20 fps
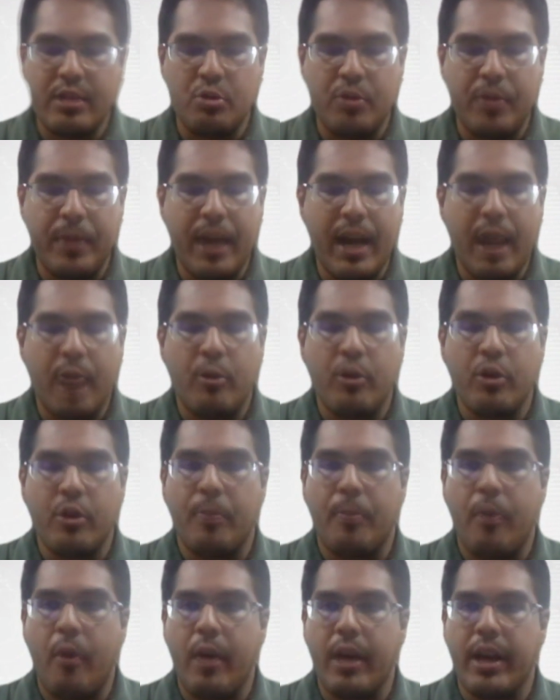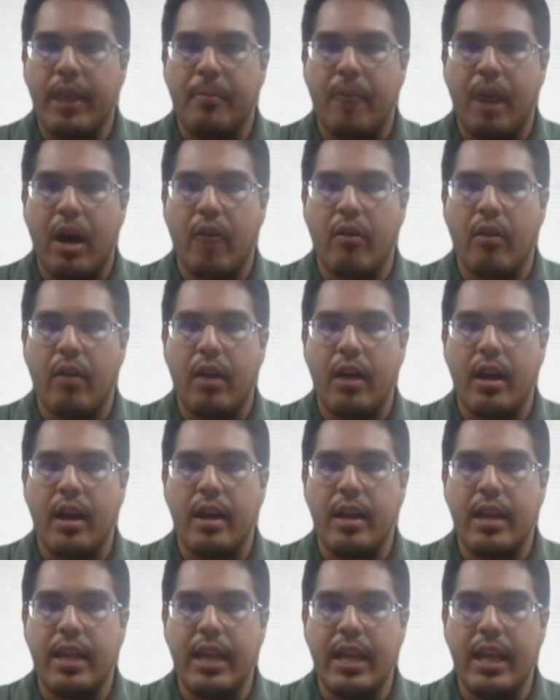just to pick up on your point about
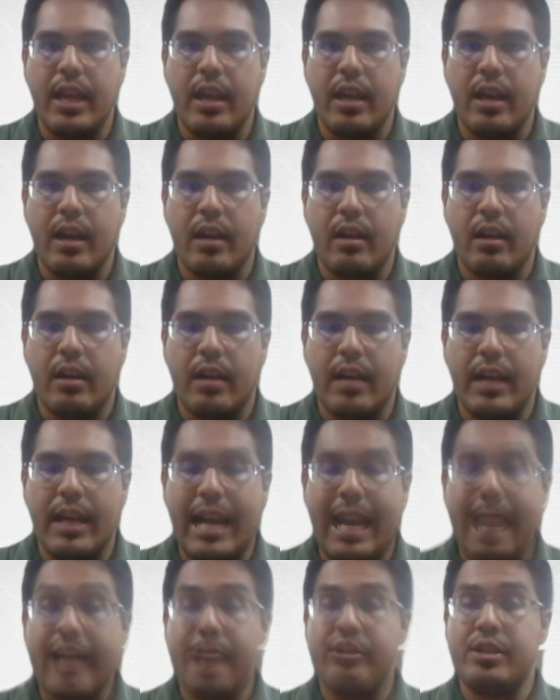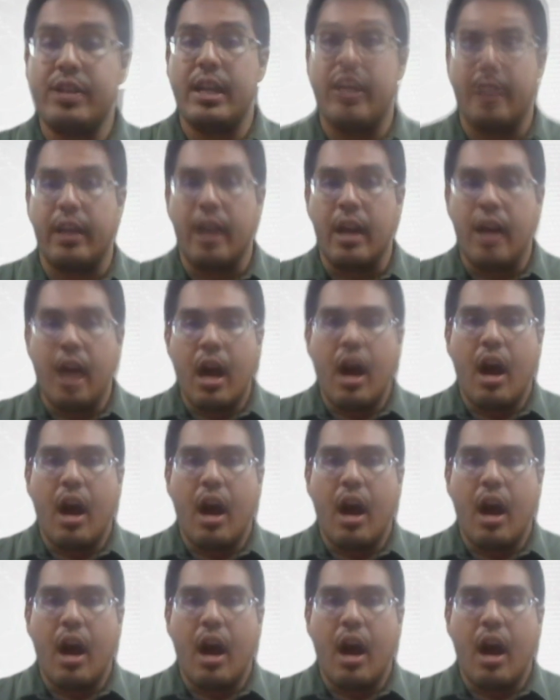the election